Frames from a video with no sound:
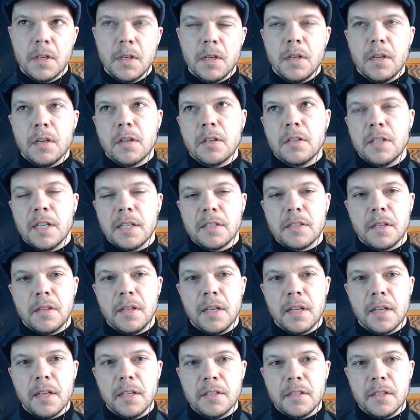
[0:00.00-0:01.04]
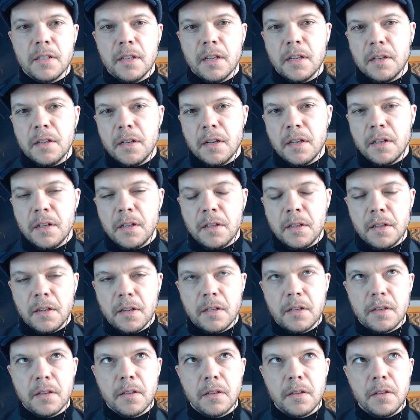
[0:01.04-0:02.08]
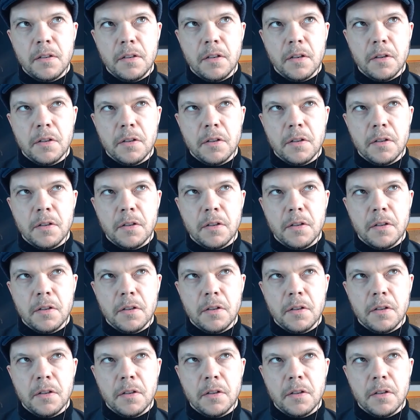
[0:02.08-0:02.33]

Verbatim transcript: Because that's the thing, isn't it? I, I think you know